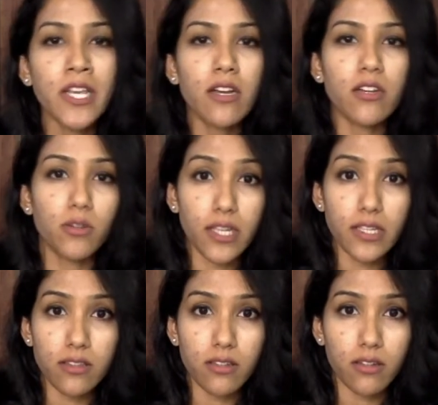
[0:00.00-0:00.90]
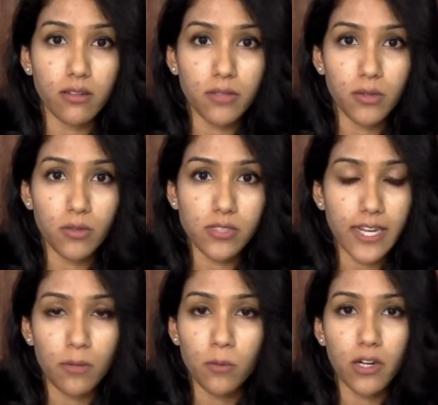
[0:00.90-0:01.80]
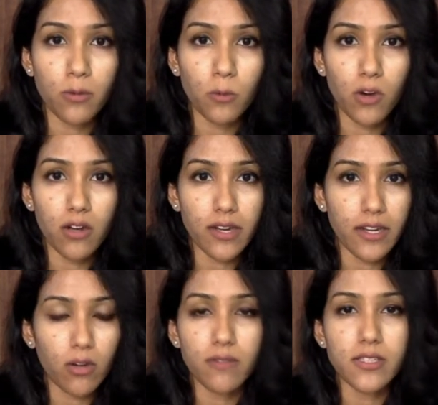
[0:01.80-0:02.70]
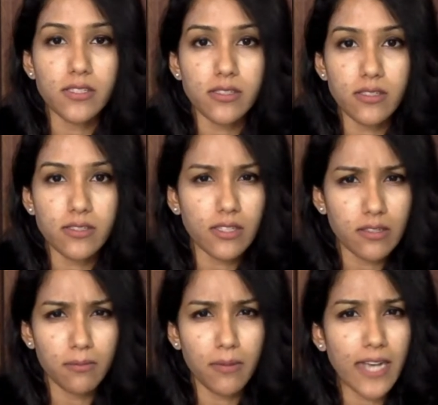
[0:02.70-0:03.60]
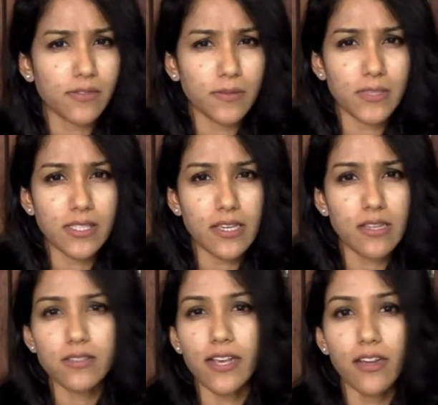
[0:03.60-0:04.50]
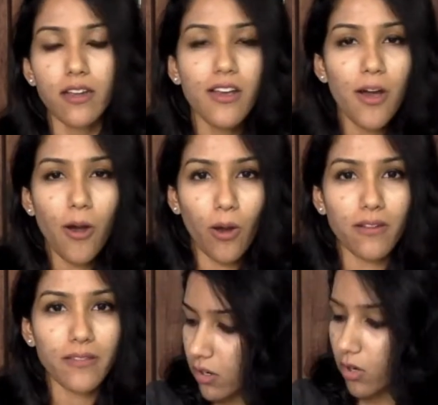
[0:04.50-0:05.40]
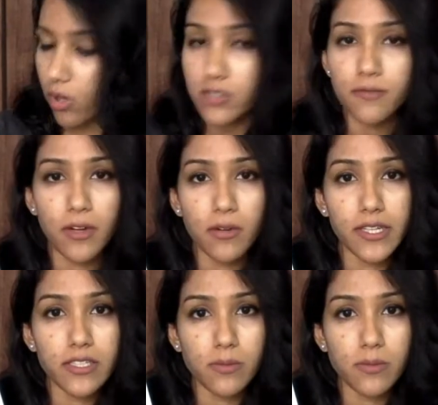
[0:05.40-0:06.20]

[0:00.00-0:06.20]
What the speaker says: during the Second World War, and all of this, certain blasphemous things and all of that. Lost and Found deals